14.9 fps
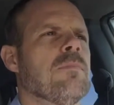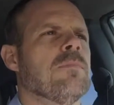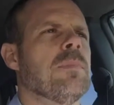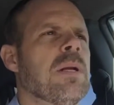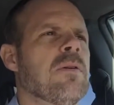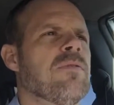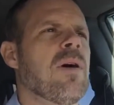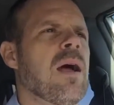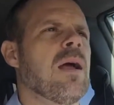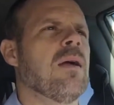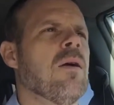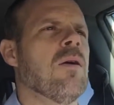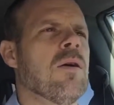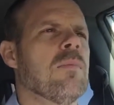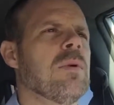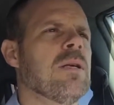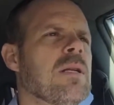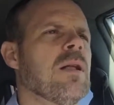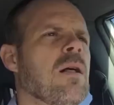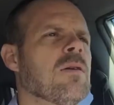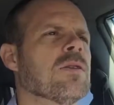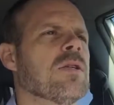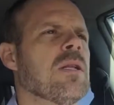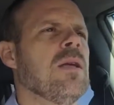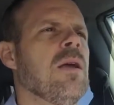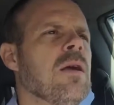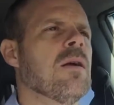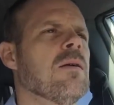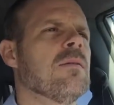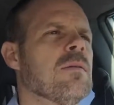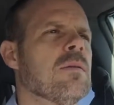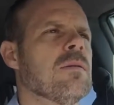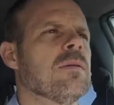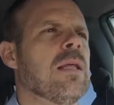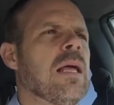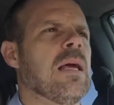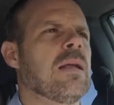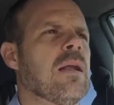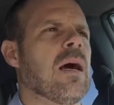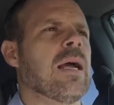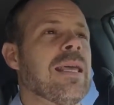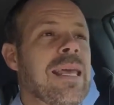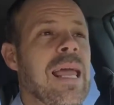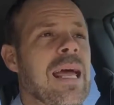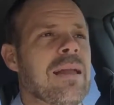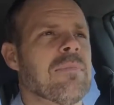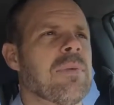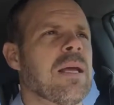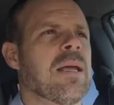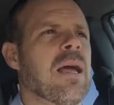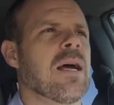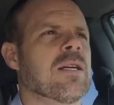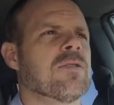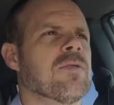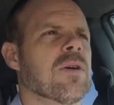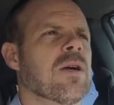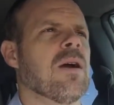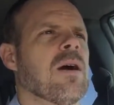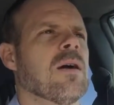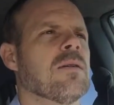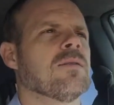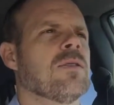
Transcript: But if I earn $1 million in a year, then I can pay cash for a car.